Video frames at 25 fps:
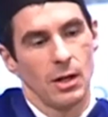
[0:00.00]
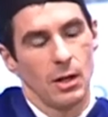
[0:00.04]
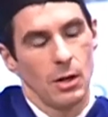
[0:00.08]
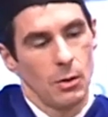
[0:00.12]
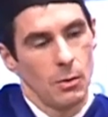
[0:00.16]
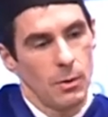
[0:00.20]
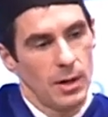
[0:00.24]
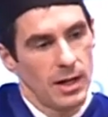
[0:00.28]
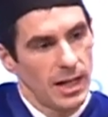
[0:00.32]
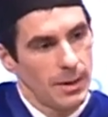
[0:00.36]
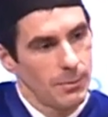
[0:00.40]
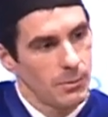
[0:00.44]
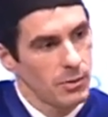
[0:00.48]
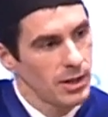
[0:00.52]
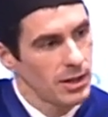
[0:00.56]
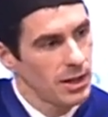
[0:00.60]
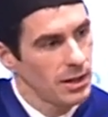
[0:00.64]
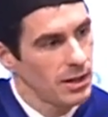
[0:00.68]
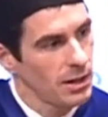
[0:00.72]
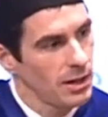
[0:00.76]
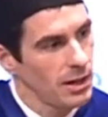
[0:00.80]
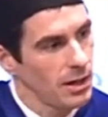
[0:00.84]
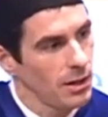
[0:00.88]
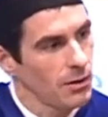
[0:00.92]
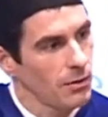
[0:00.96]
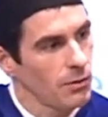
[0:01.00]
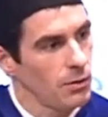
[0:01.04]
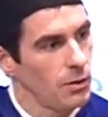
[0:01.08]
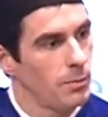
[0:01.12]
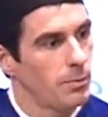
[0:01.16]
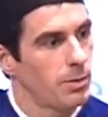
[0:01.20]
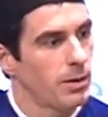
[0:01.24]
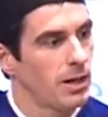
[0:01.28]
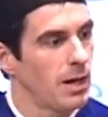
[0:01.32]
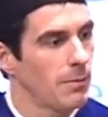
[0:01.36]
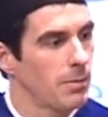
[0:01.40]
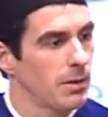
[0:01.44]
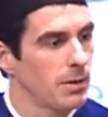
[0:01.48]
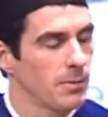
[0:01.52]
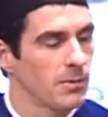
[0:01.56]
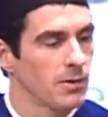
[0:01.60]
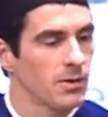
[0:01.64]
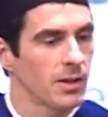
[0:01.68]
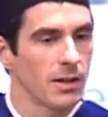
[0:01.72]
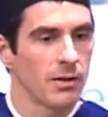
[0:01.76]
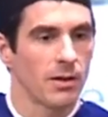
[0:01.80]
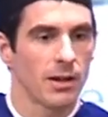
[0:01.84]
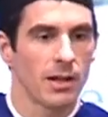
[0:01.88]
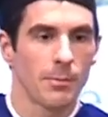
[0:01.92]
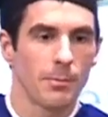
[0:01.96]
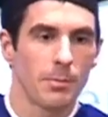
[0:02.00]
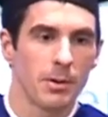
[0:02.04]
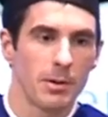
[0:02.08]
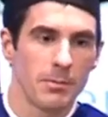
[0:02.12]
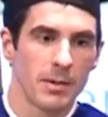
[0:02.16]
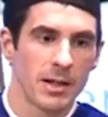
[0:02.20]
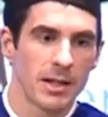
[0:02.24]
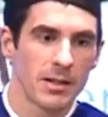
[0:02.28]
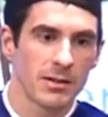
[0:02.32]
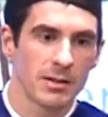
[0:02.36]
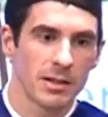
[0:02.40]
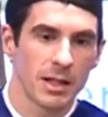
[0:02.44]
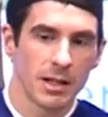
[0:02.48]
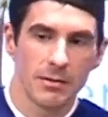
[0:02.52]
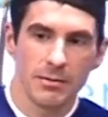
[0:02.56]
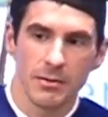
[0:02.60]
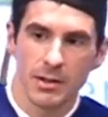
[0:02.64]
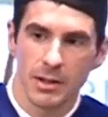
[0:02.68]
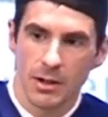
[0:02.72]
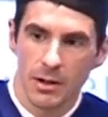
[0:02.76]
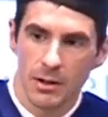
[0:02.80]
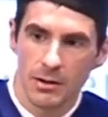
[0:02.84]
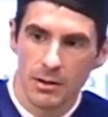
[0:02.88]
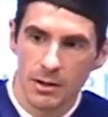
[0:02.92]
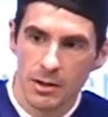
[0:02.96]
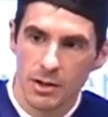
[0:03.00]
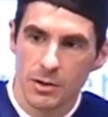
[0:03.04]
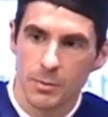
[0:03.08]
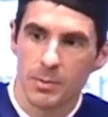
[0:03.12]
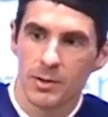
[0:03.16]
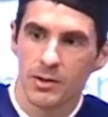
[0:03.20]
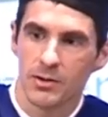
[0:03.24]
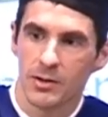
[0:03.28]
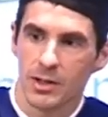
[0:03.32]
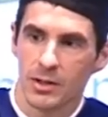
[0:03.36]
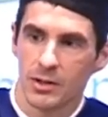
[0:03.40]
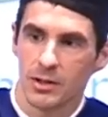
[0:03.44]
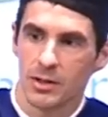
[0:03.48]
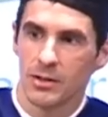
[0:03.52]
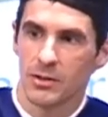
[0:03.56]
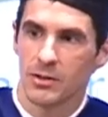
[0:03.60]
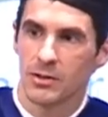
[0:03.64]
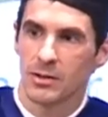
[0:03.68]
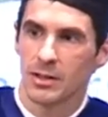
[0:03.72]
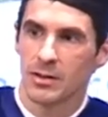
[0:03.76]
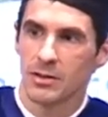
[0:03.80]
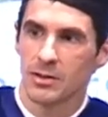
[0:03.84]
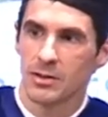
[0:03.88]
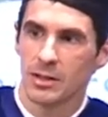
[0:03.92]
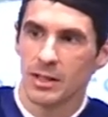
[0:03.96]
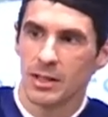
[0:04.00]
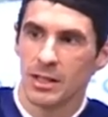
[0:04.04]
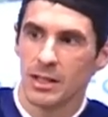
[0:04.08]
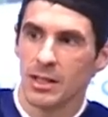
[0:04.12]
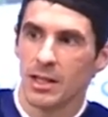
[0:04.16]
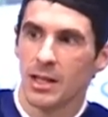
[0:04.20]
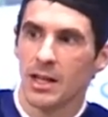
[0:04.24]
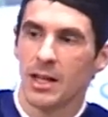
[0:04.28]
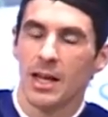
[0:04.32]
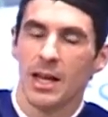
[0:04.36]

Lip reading: when I'm trying to think through problems, I try to put myself in others' positions and see